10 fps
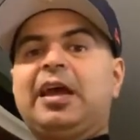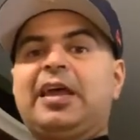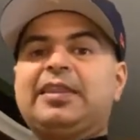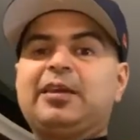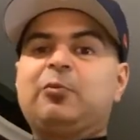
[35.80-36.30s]

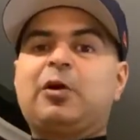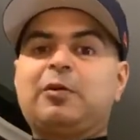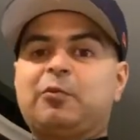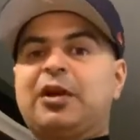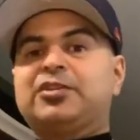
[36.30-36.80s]
and they
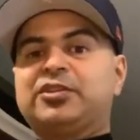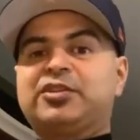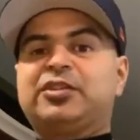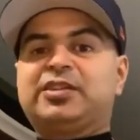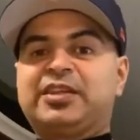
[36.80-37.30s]
want
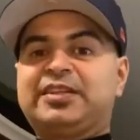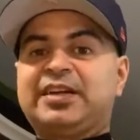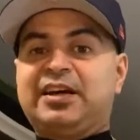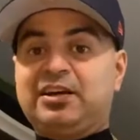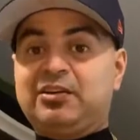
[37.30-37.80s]
Roger
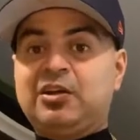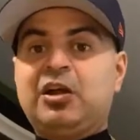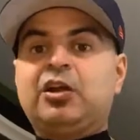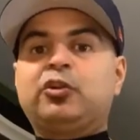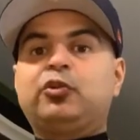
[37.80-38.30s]
Goodell
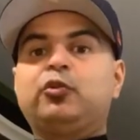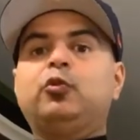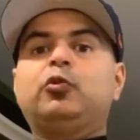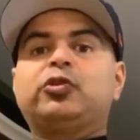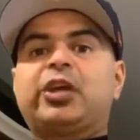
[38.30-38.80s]

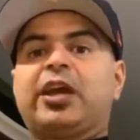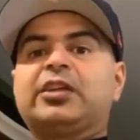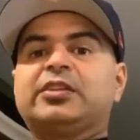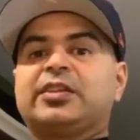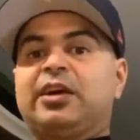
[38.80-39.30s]
to
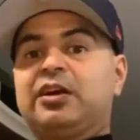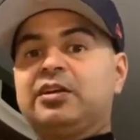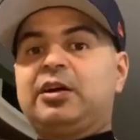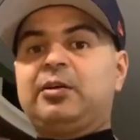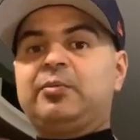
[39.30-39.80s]
change the
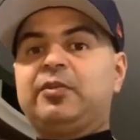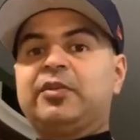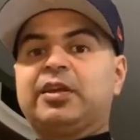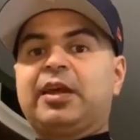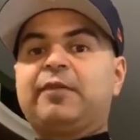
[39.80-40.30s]
outcome of
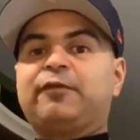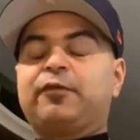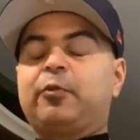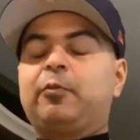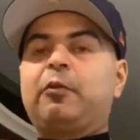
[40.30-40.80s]
the game
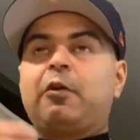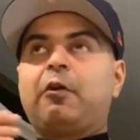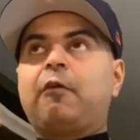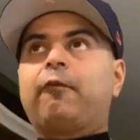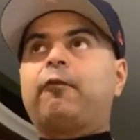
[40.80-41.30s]
from
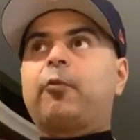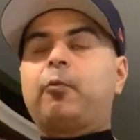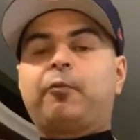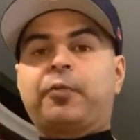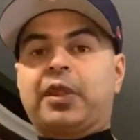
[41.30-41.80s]

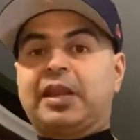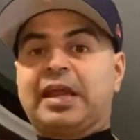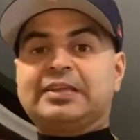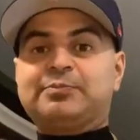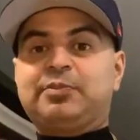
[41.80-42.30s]
from the
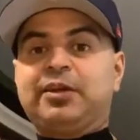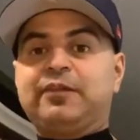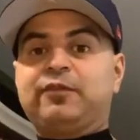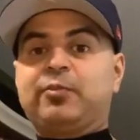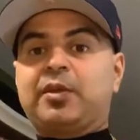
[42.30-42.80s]
last play
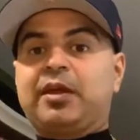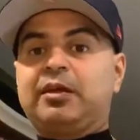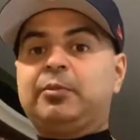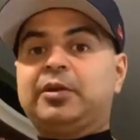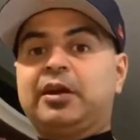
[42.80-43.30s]
from the
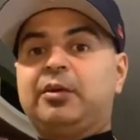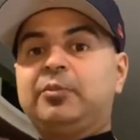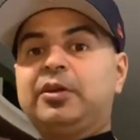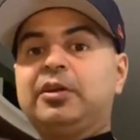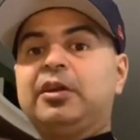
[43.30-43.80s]
helmet
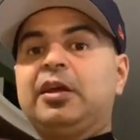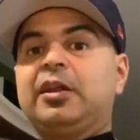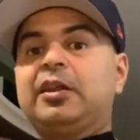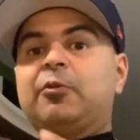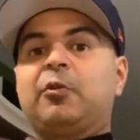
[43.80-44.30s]
helmet
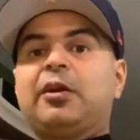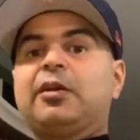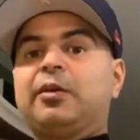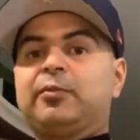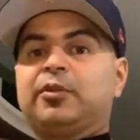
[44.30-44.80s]
they wanted
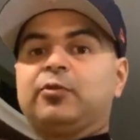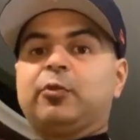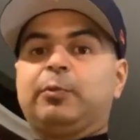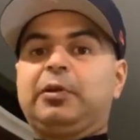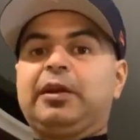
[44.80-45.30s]
them to
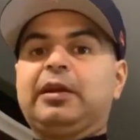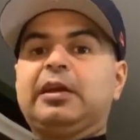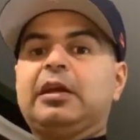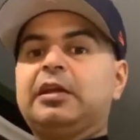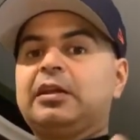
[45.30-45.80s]
replay
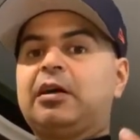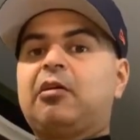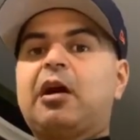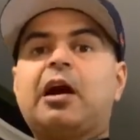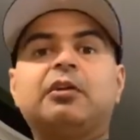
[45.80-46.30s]
it
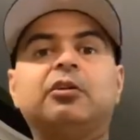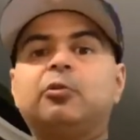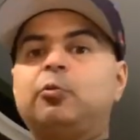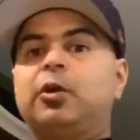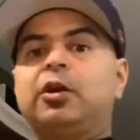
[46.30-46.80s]
now I don't know
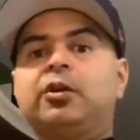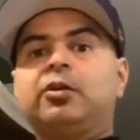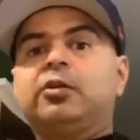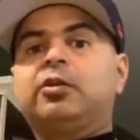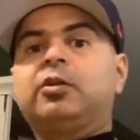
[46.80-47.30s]
where